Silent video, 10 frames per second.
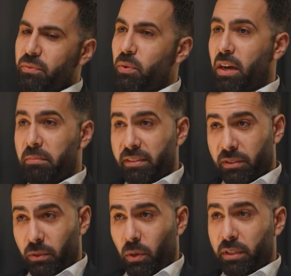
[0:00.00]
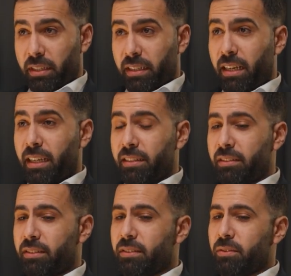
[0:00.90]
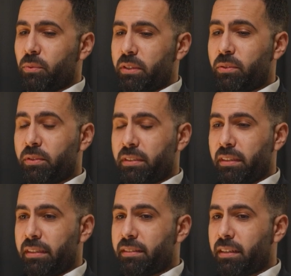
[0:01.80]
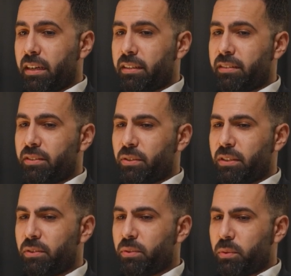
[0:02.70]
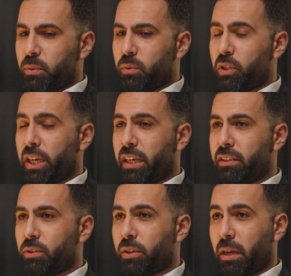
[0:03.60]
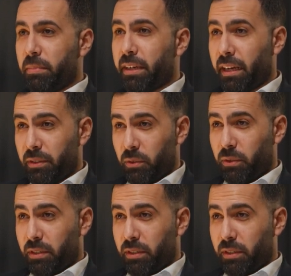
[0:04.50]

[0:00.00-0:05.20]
If you are a business owner and once you see these signs, you need to change or upgrade your